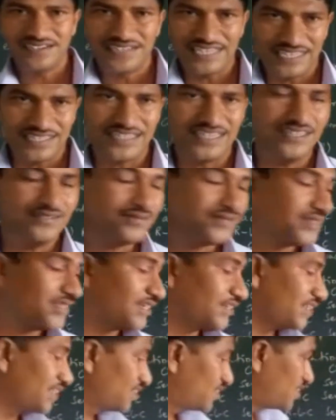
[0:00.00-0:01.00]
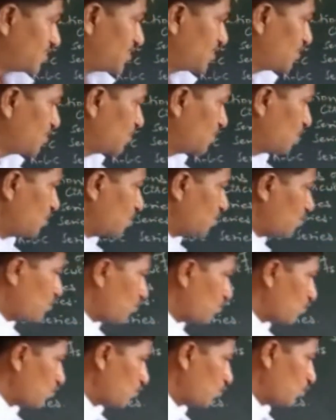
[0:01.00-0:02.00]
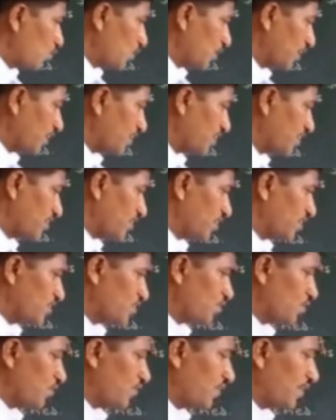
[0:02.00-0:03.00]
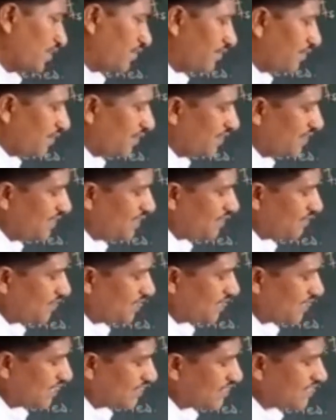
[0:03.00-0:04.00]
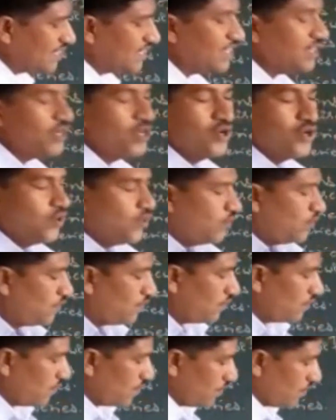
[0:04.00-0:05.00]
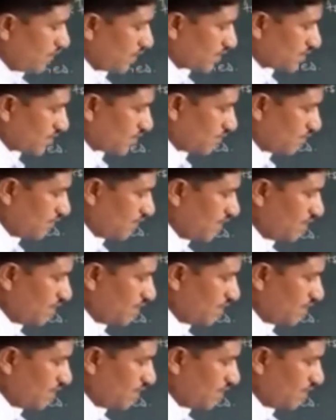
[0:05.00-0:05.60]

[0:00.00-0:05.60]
diagram that is OA. So where we can see vector